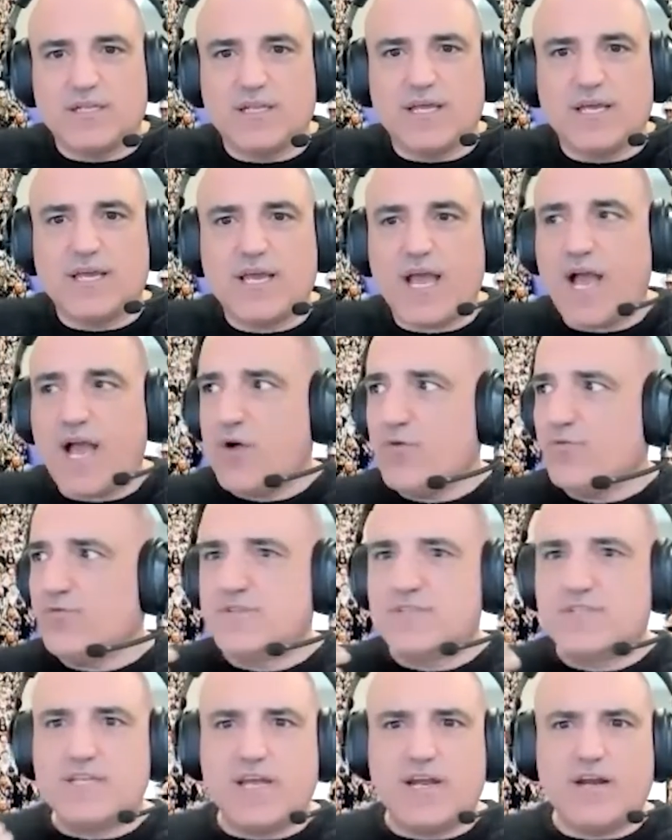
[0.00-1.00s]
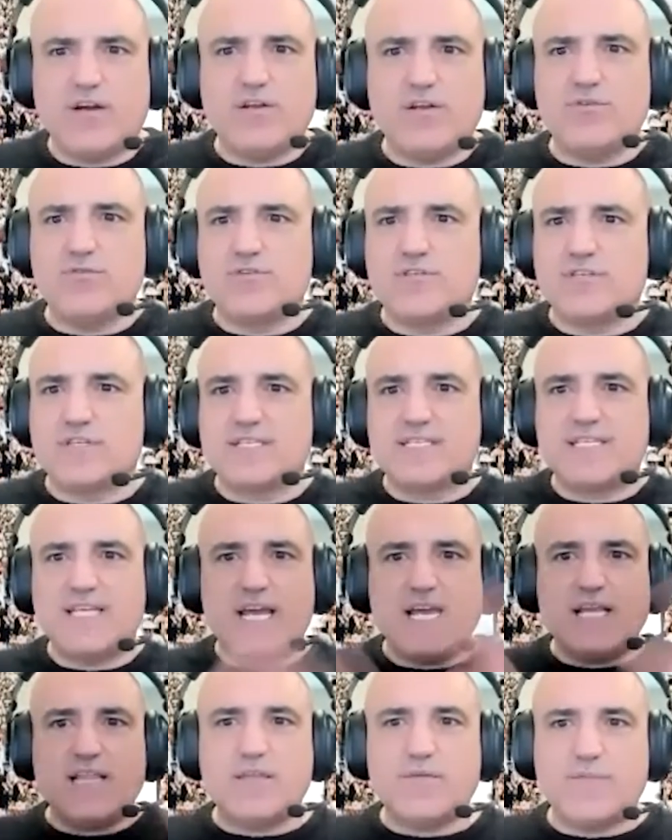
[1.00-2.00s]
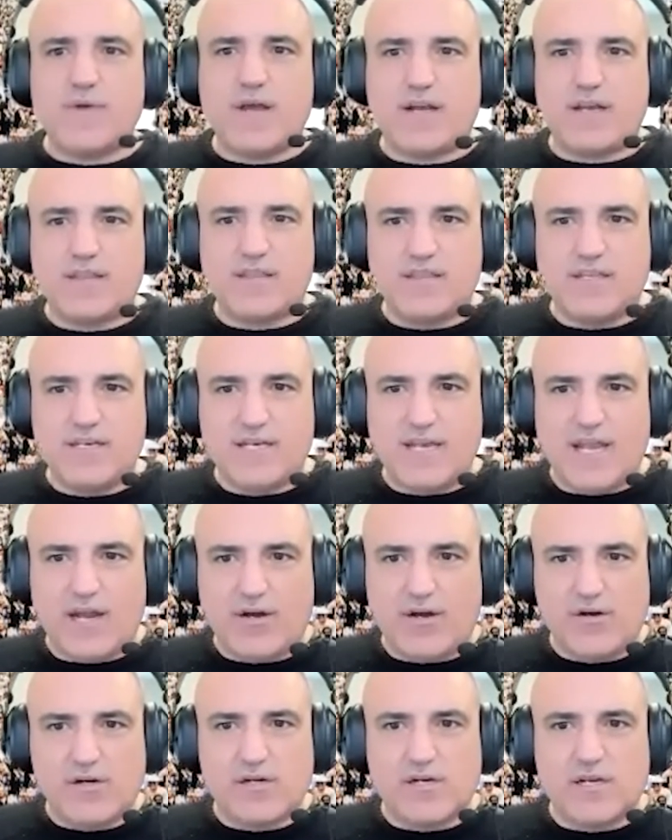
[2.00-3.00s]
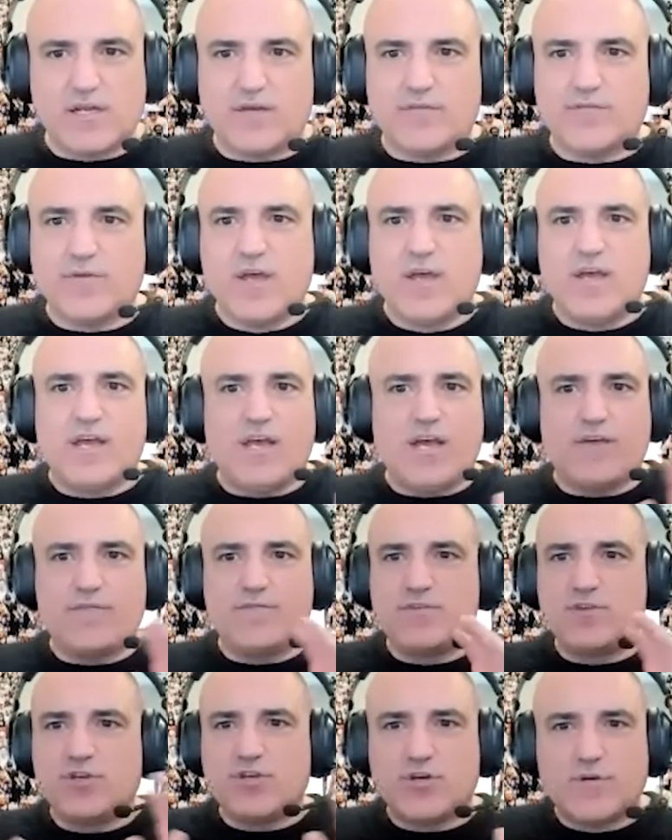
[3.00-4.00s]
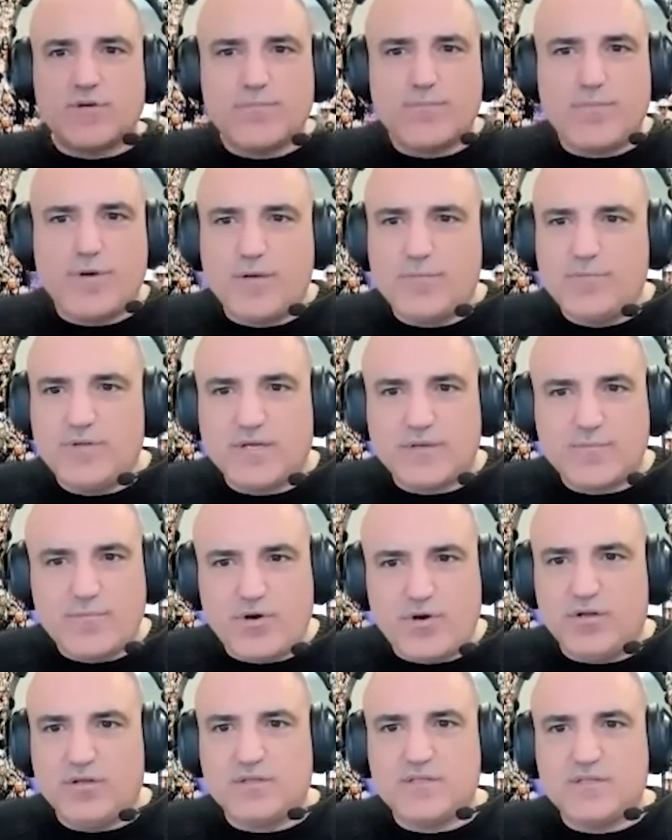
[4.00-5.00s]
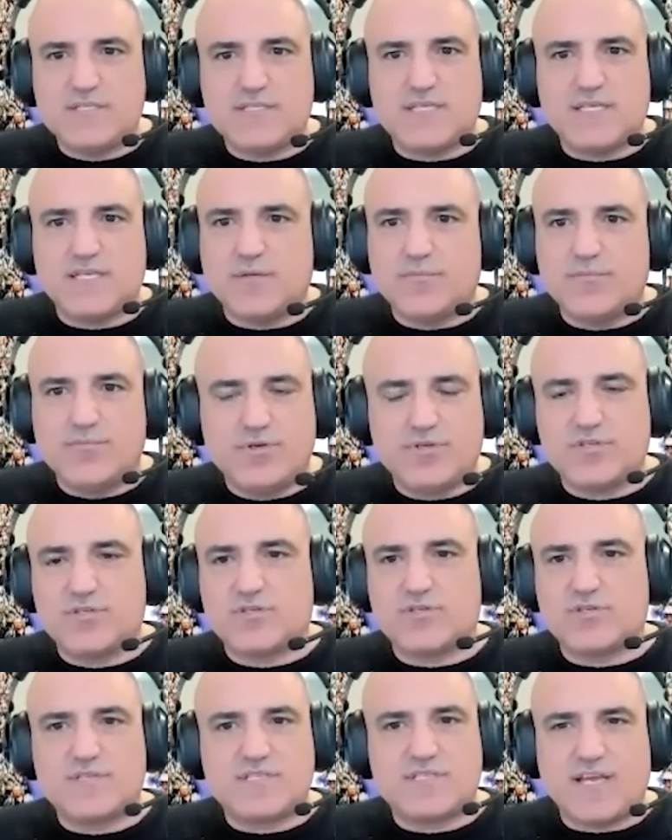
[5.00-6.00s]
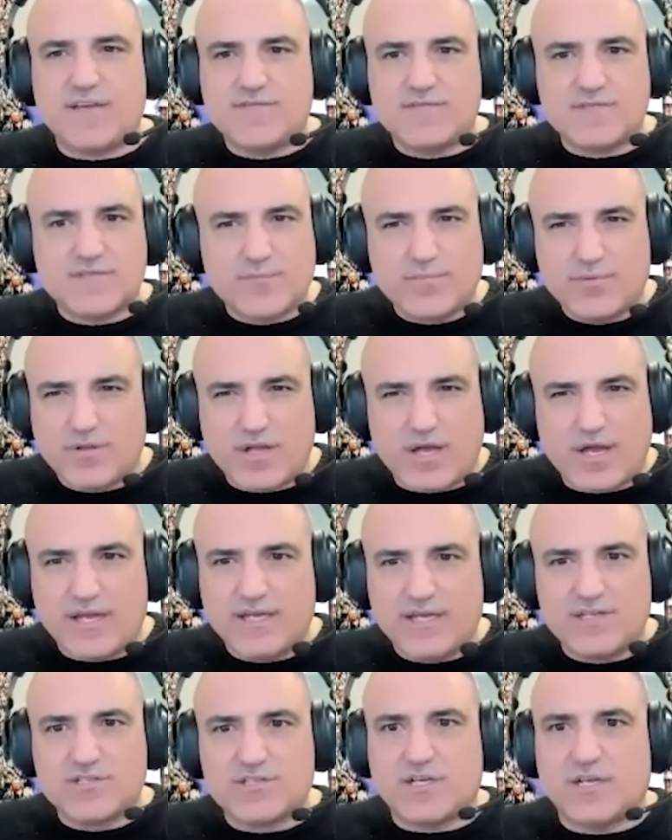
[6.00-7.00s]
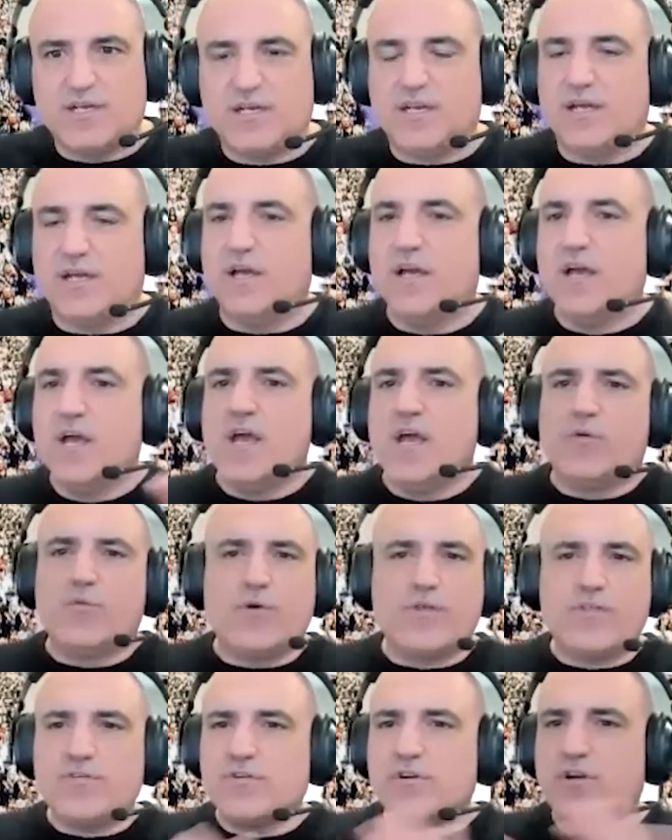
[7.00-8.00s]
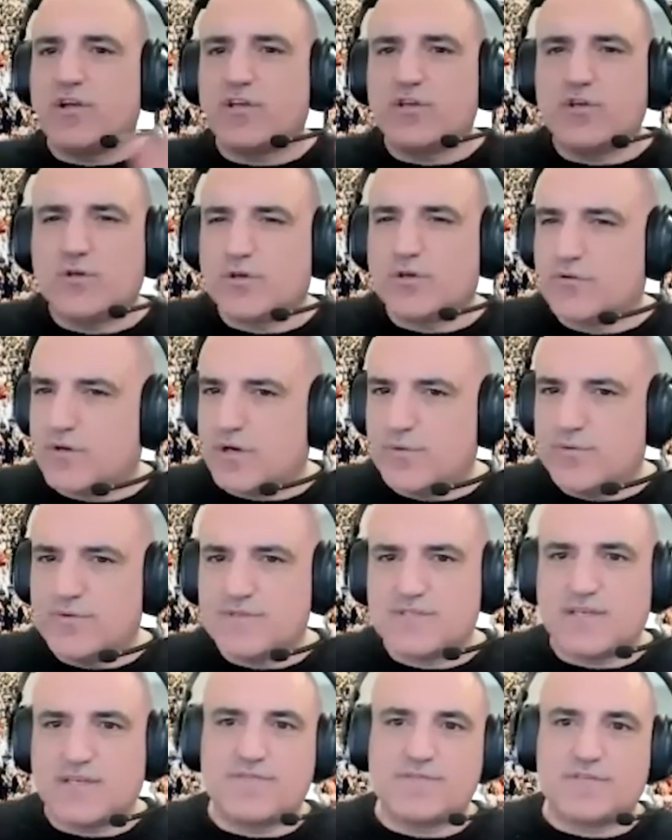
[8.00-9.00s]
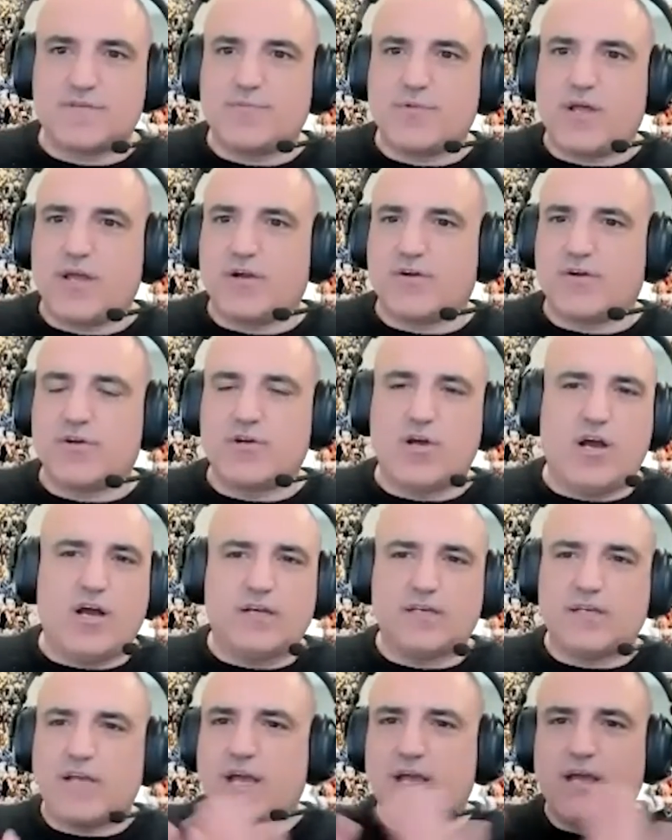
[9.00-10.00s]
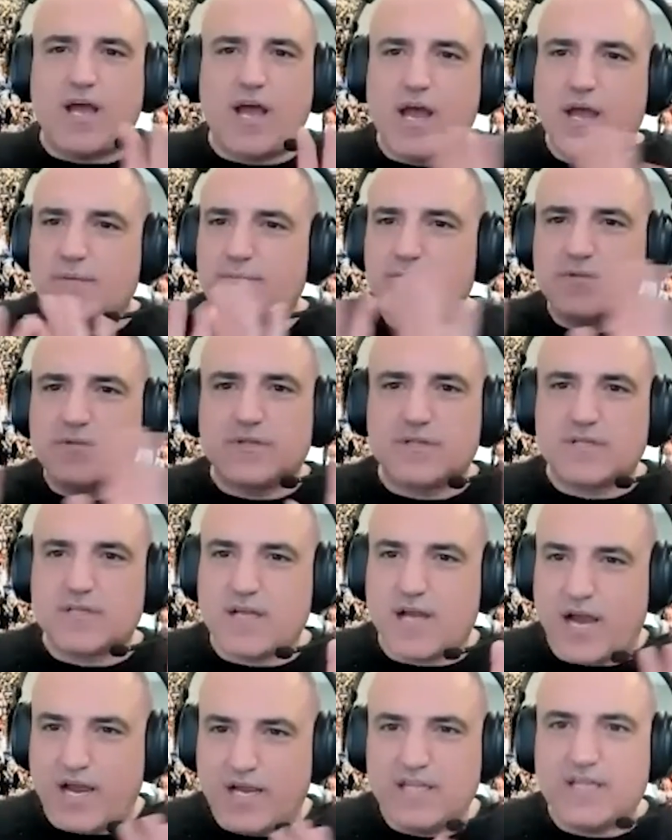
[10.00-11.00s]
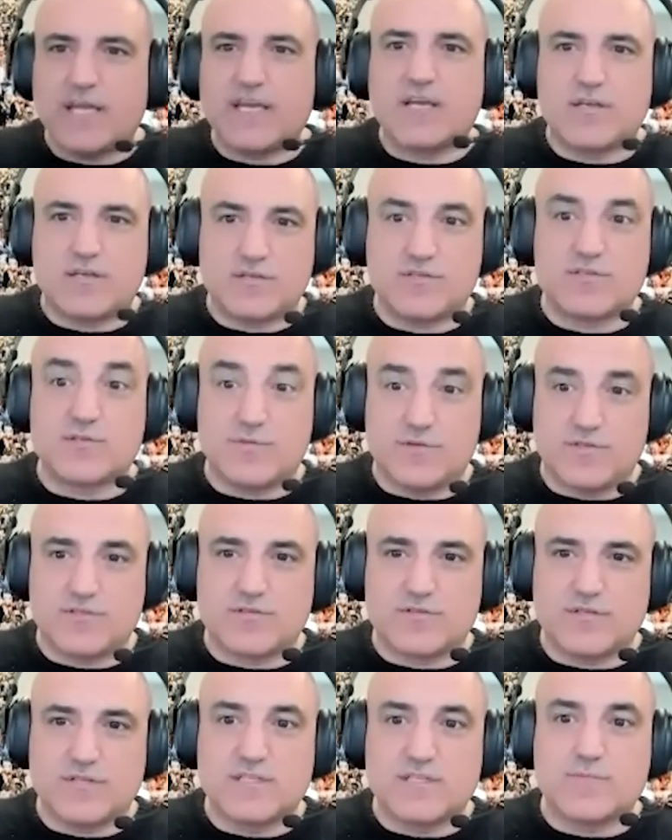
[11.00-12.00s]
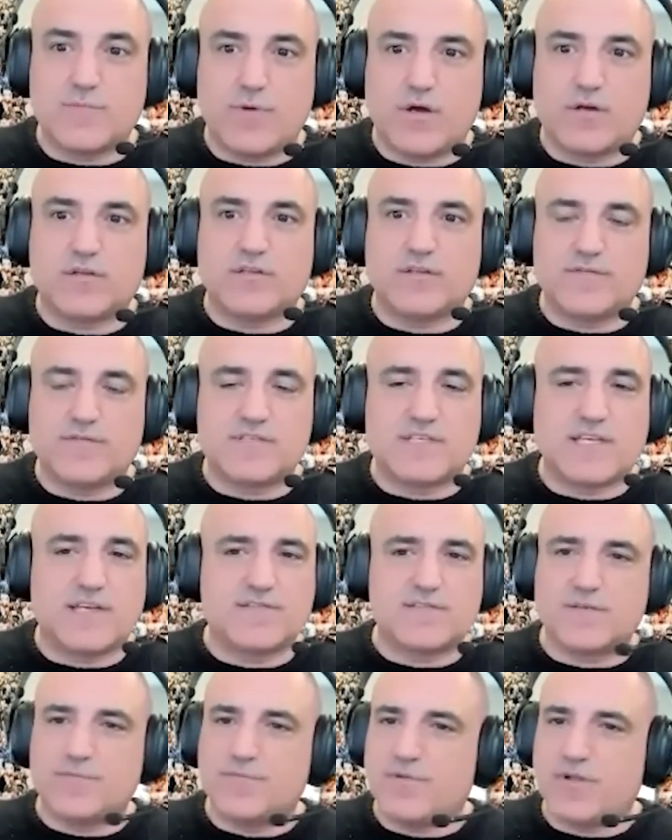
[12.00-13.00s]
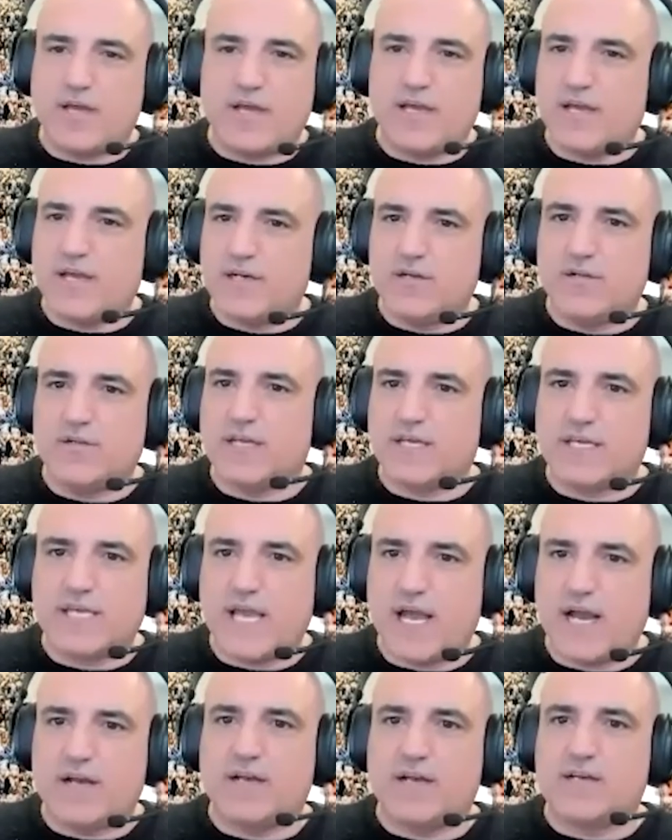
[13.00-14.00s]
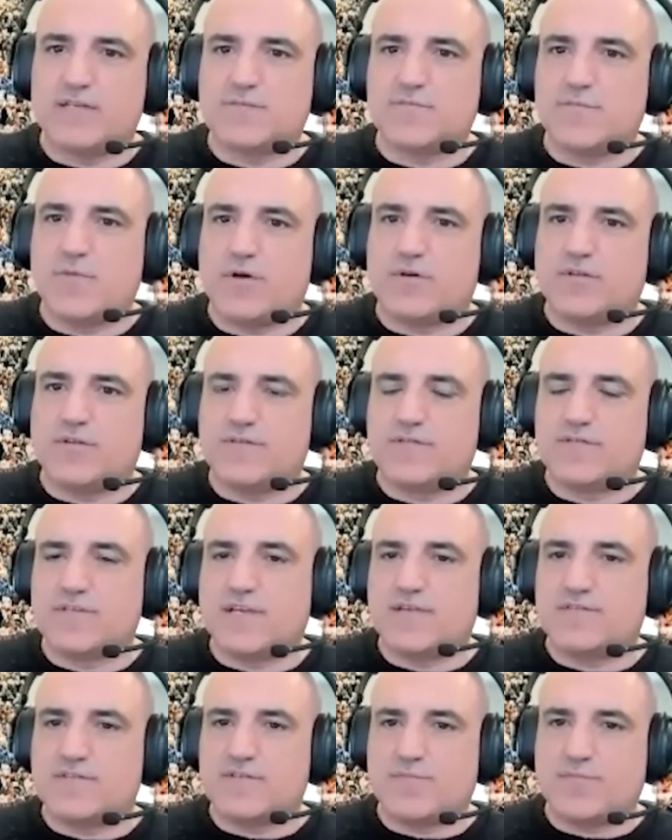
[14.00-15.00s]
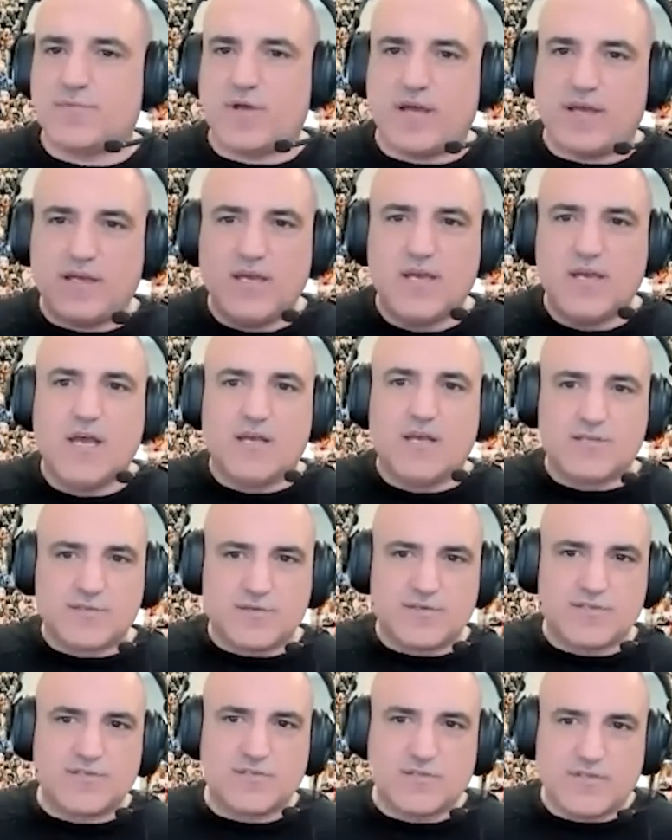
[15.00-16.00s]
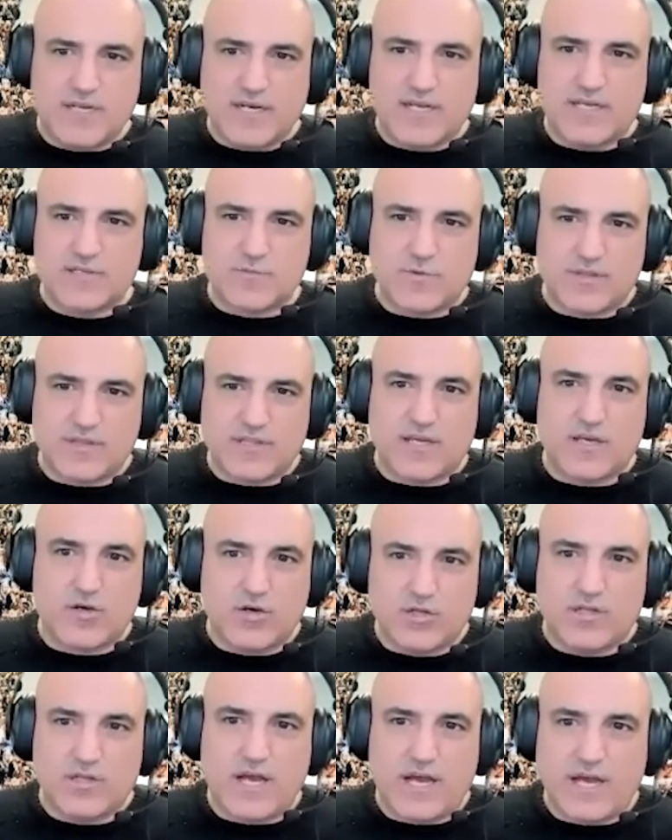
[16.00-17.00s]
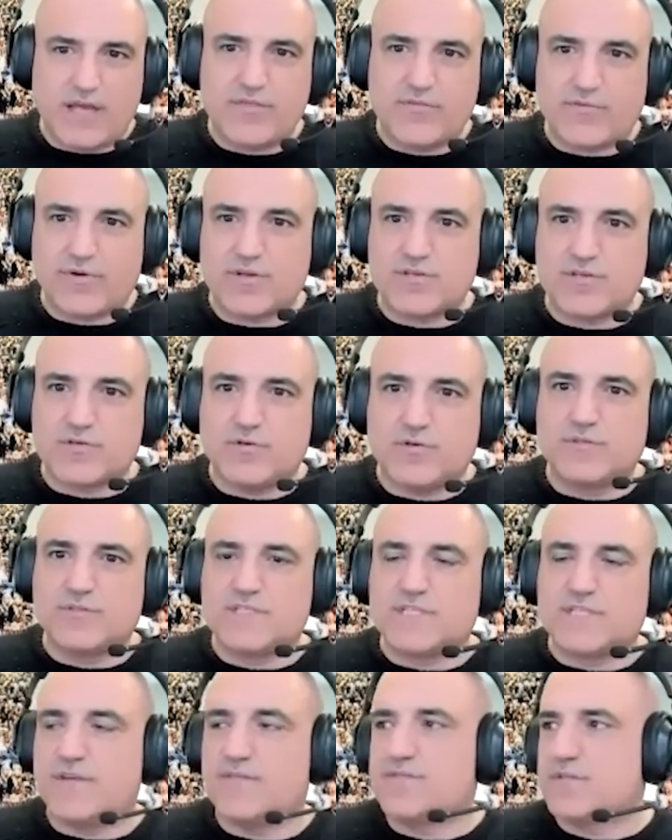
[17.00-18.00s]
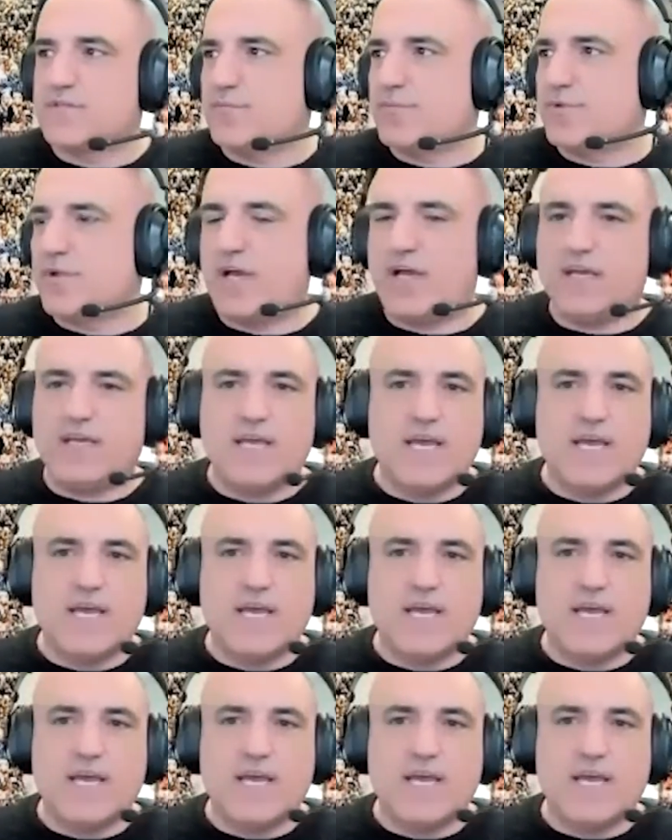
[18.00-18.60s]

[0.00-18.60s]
Like, how dare you just take them out of the narrative of your public policy to push your safe supply agenda? Whether or not you agree with safe supply or not, I, I'm I like Switzerland's model of safe supply. I don't like Canada's model of safe supply. Switzerland has what they call high threshold safe supply.